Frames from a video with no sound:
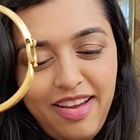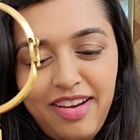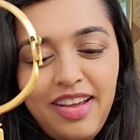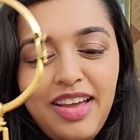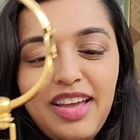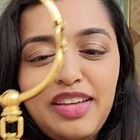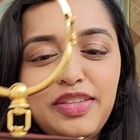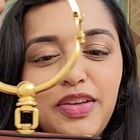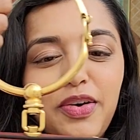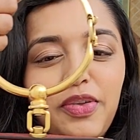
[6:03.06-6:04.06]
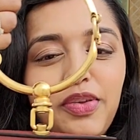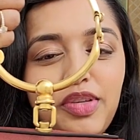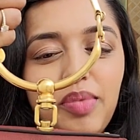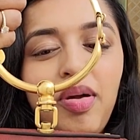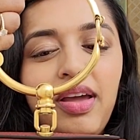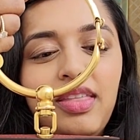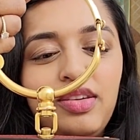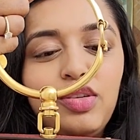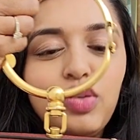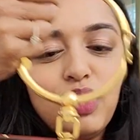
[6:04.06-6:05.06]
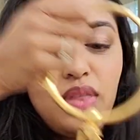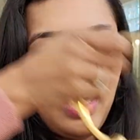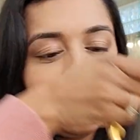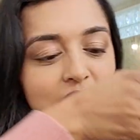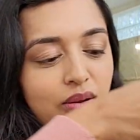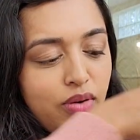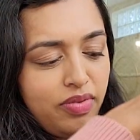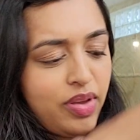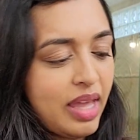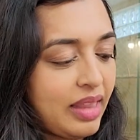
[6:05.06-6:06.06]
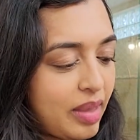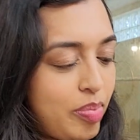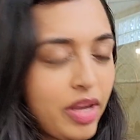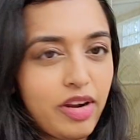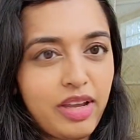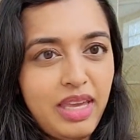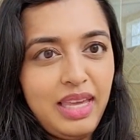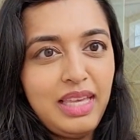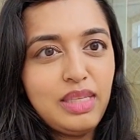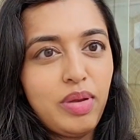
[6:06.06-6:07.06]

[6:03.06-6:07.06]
there. So those are probably the 2 things, or if you have like bigger keys.